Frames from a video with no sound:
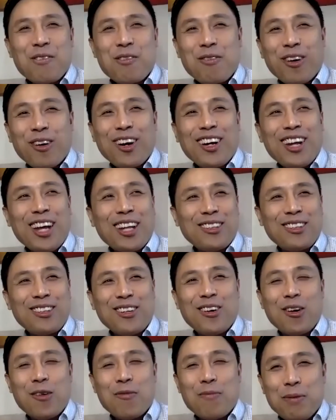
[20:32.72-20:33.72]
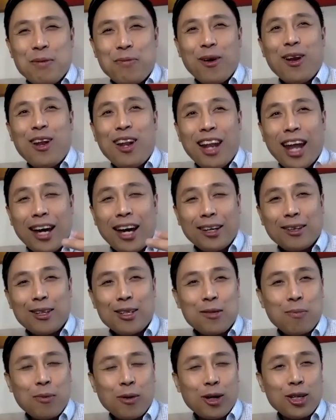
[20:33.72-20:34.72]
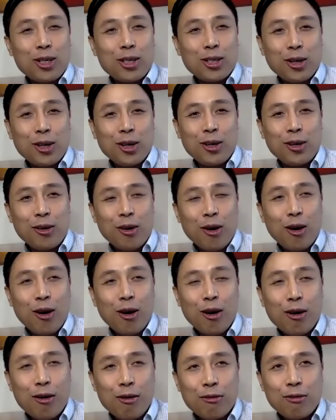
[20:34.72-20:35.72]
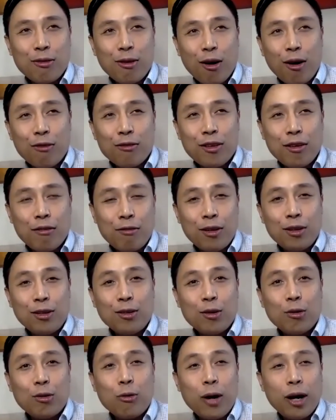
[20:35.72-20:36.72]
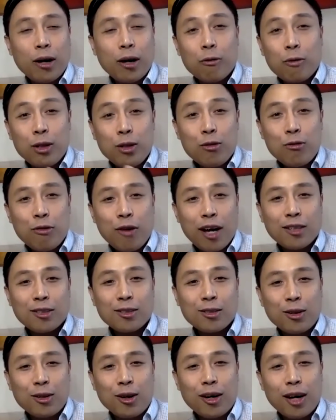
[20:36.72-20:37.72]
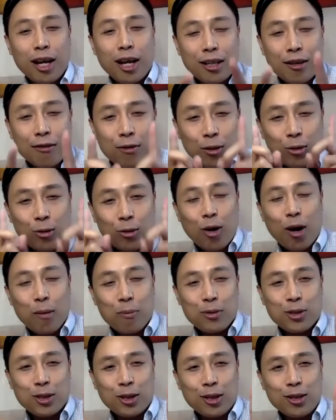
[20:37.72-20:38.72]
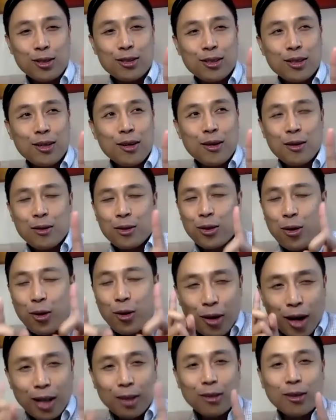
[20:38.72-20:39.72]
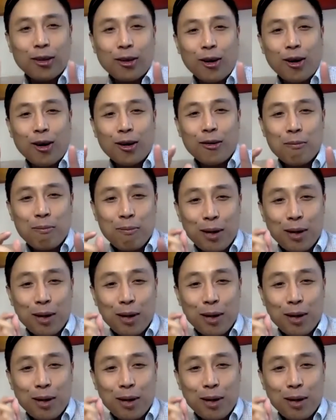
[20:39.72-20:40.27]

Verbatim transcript: Before I let you go, people like this portion of the video where we do fast talk. I'll give you two options. No right or wrong.